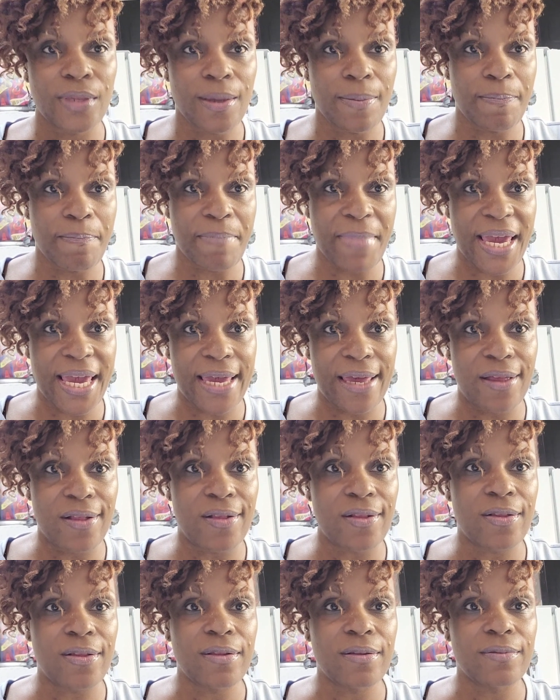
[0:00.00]

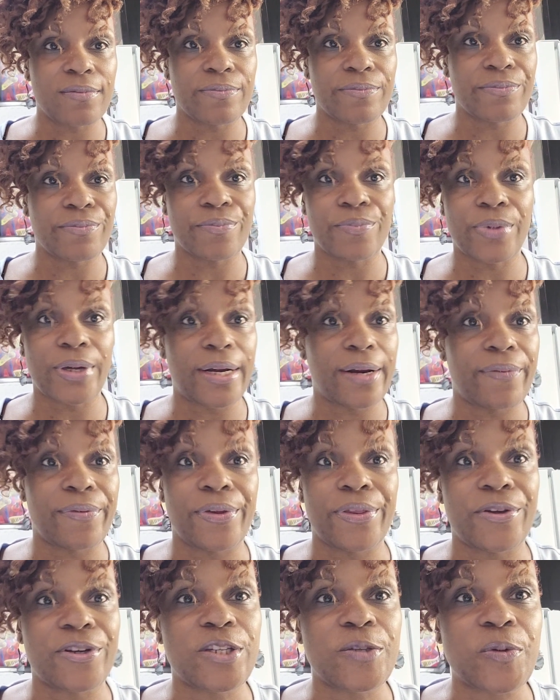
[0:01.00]
male,
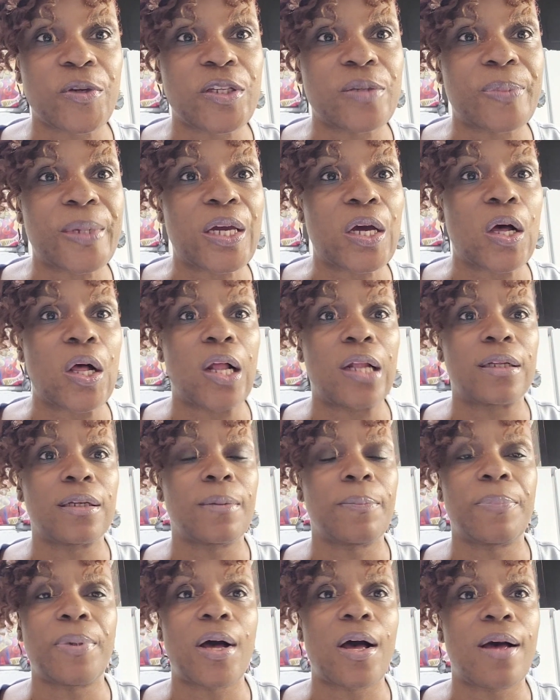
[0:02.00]
whatever they're supposed to be called,
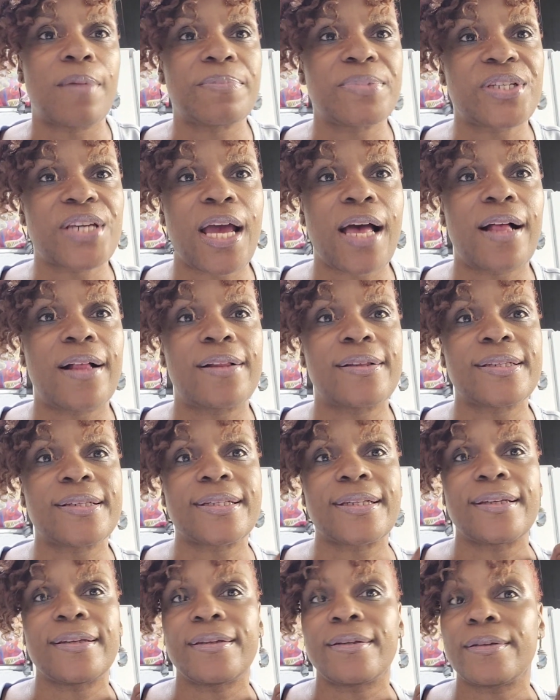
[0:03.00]

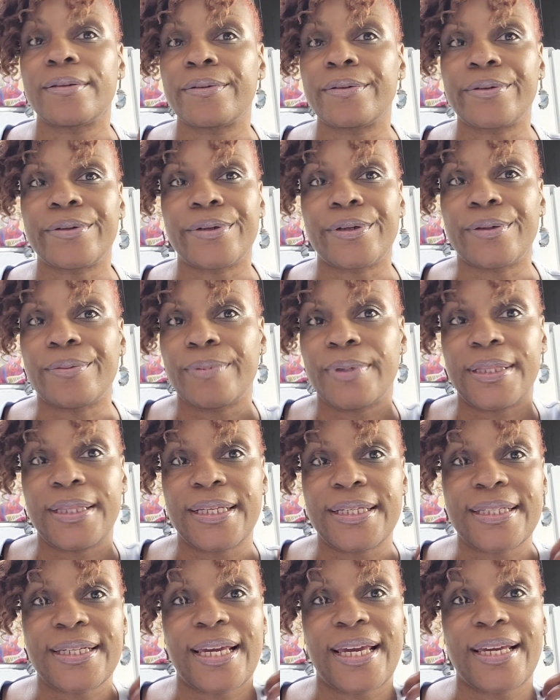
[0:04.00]
bombshells, or in
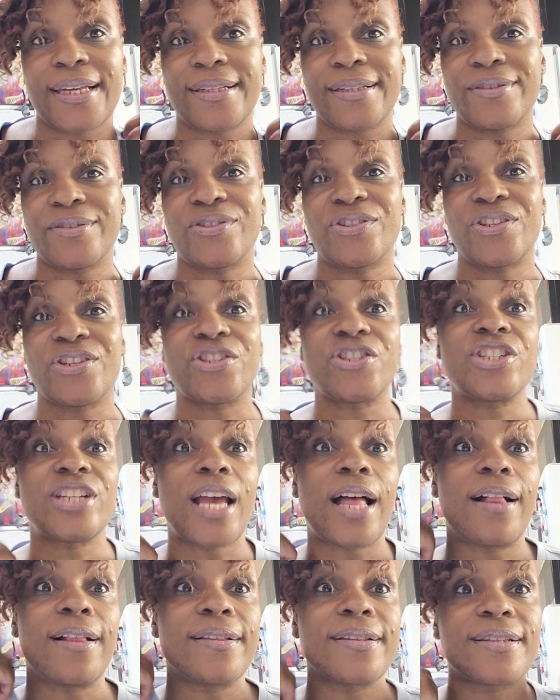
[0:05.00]
this case, just
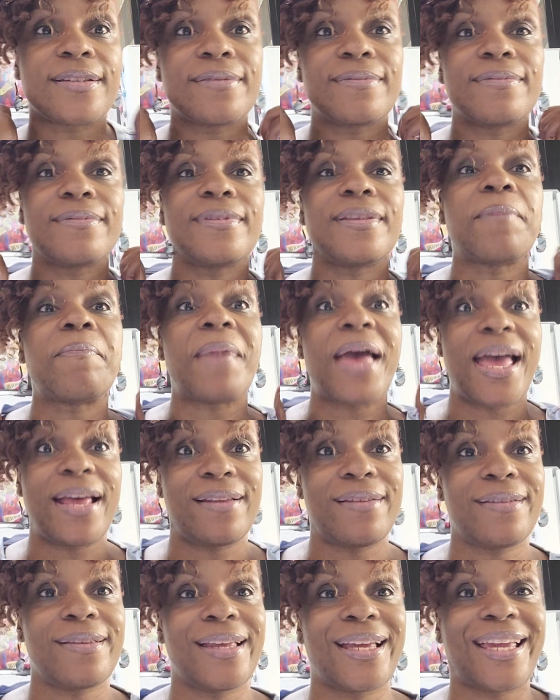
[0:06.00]
shells, the
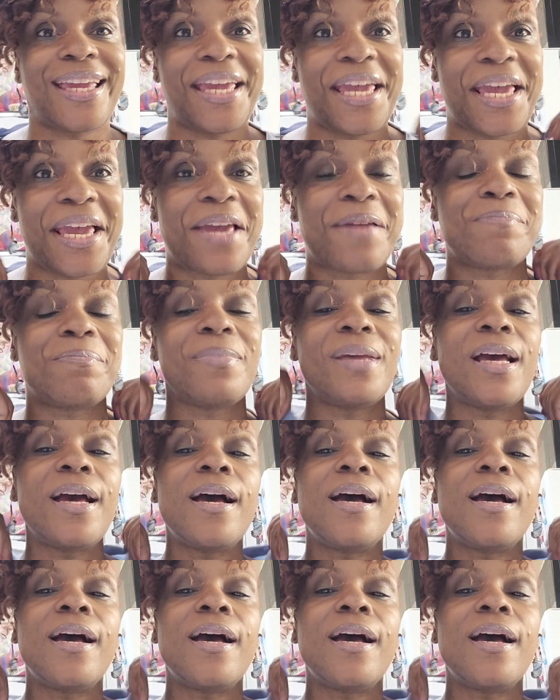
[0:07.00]
men that came.